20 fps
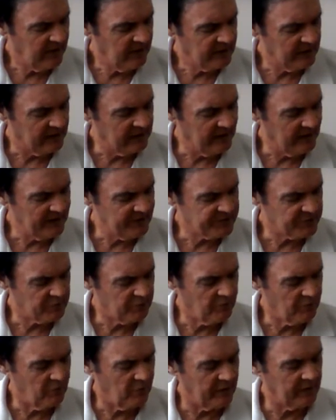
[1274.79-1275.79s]
the last
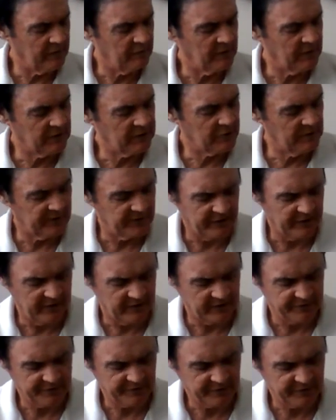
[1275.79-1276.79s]
one, which was
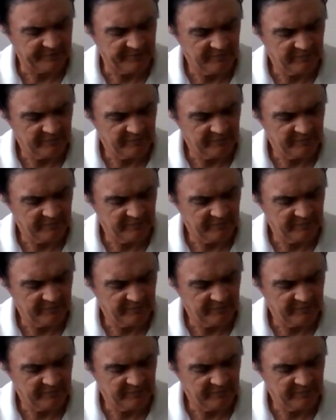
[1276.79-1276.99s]
this.